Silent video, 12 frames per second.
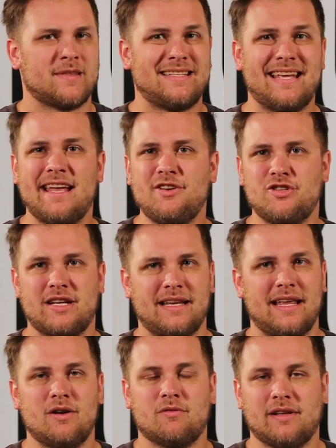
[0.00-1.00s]

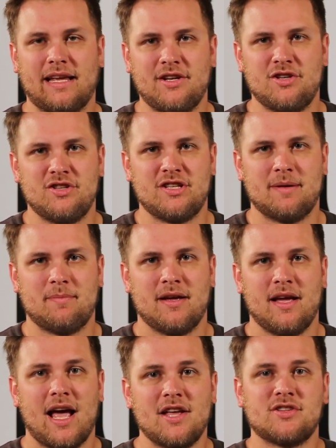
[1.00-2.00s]
tension in a relationship.
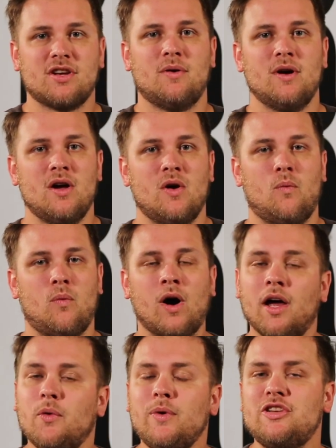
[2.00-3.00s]
And so
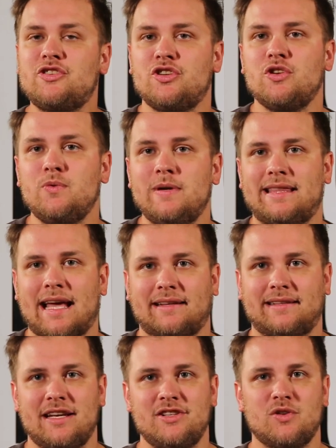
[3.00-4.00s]
what do we do with
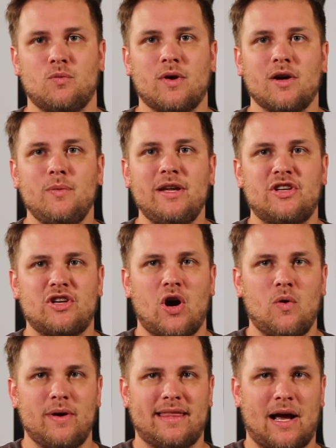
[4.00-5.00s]
that tension? Where do we
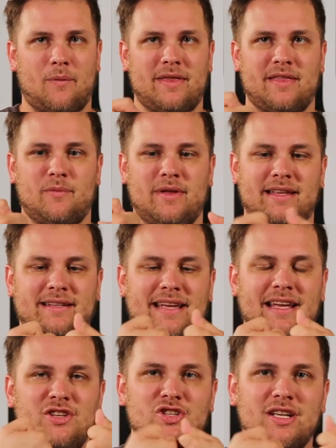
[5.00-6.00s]
go with that? When the
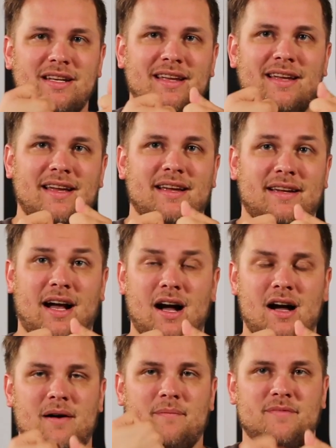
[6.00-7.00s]
tension
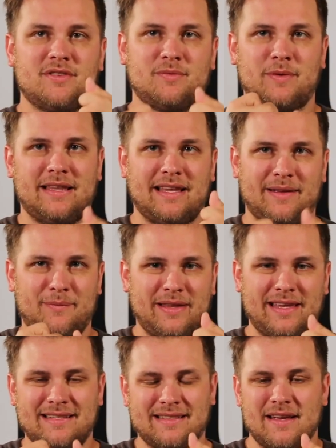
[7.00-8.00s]
comes, when
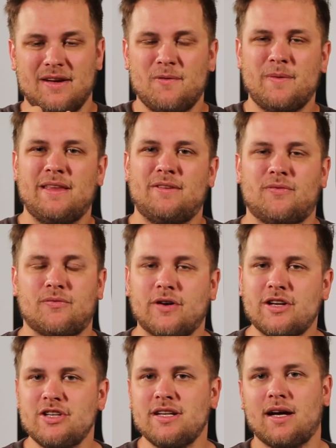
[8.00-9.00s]
this
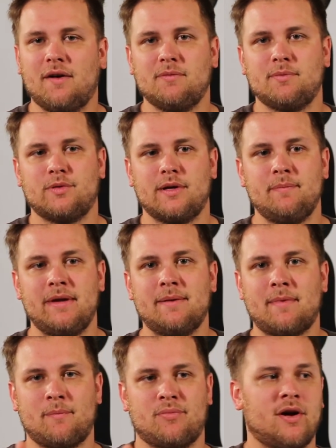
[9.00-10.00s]
friction comes between me
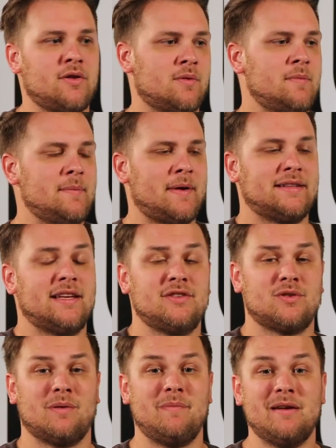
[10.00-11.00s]
and my brother, or me and my
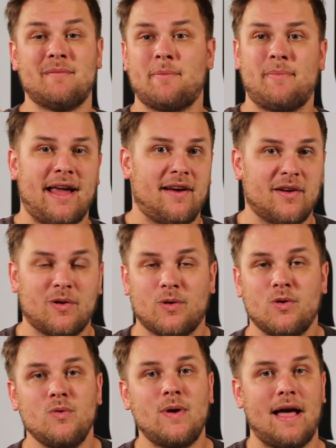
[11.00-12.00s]
sister, or me and my parent, or
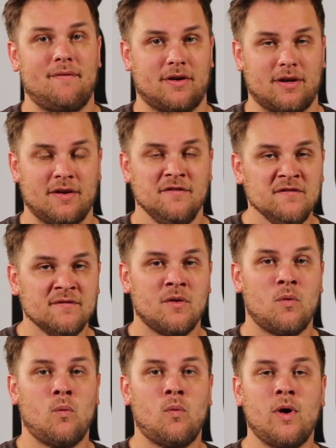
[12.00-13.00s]
whoever,
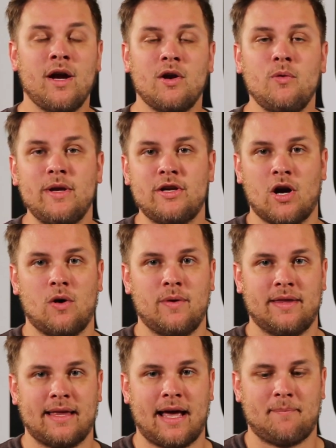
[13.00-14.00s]
where do we go
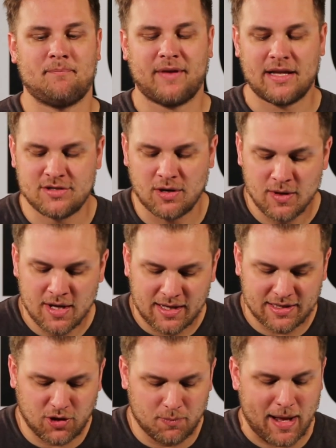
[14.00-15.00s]
with that? And so
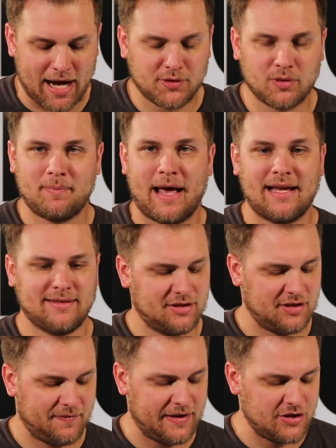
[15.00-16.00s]
let's go back to our
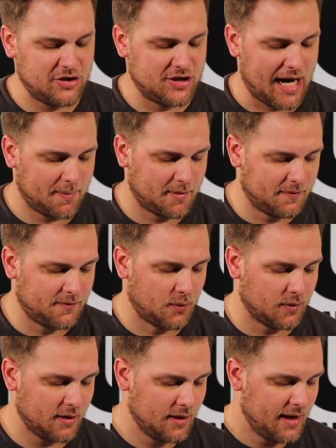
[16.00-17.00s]
passage, Ephesians chapter
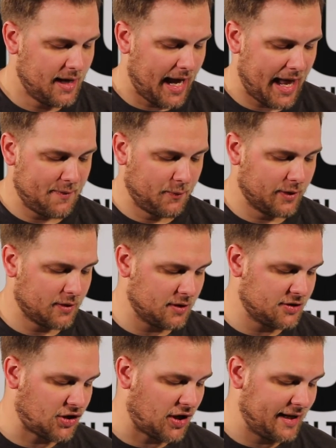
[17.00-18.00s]
4, and we're
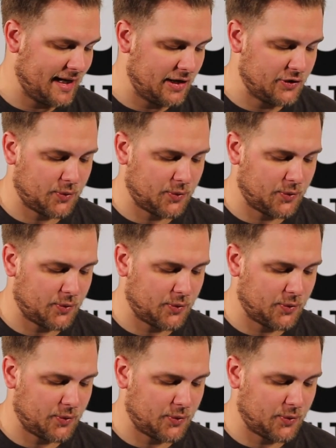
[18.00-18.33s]
going to start again in